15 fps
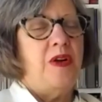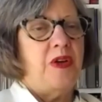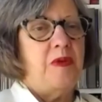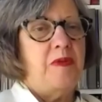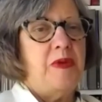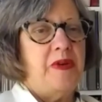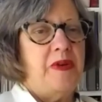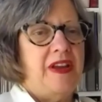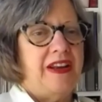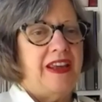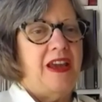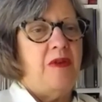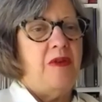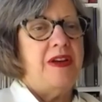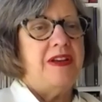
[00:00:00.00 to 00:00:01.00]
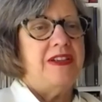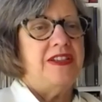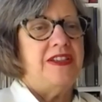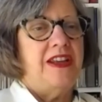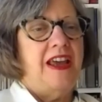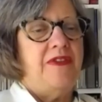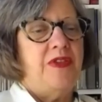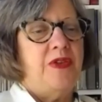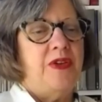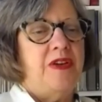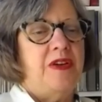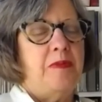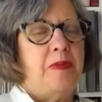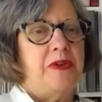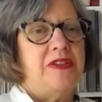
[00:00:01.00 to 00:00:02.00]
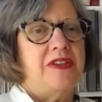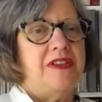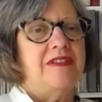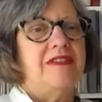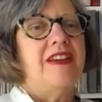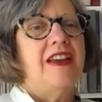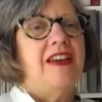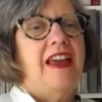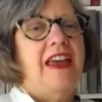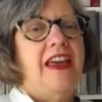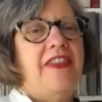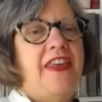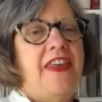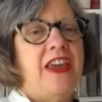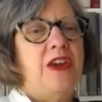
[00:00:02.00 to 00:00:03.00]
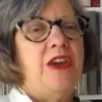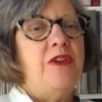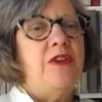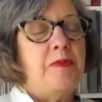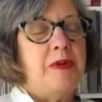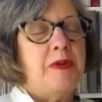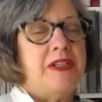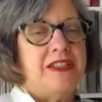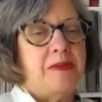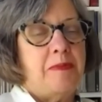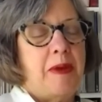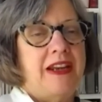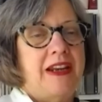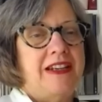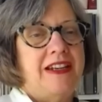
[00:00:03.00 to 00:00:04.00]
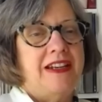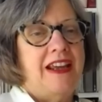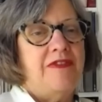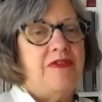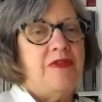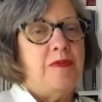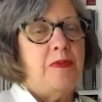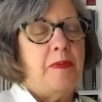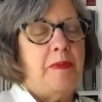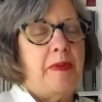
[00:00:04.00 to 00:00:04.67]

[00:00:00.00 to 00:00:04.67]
Well, we're delighted to welcome you and can't wait to have you here in person, and thank you